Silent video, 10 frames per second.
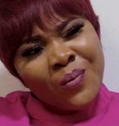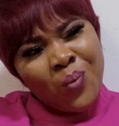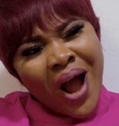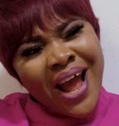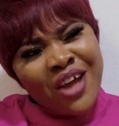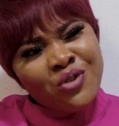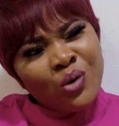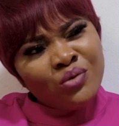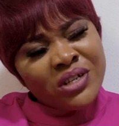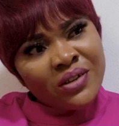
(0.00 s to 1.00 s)
Why are you
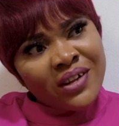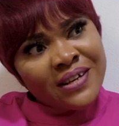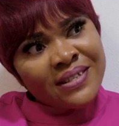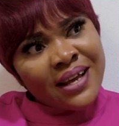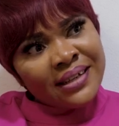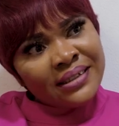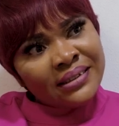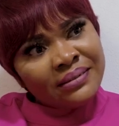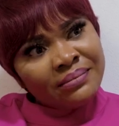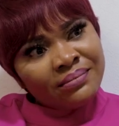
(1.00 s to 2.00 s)
always on her side?
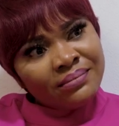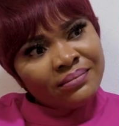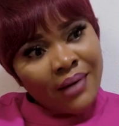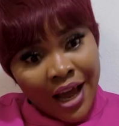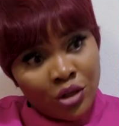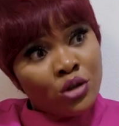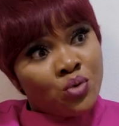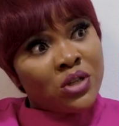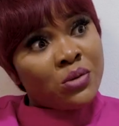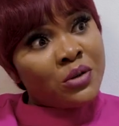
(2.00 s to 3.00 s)
I
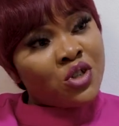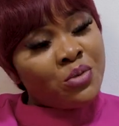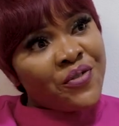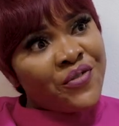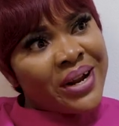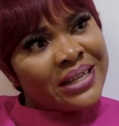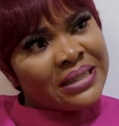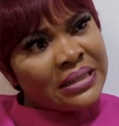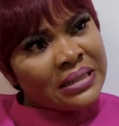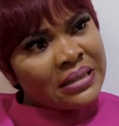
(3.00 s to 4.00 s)
thought we were supposed to be
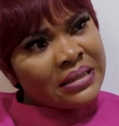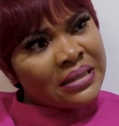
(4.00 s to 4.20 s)
friends.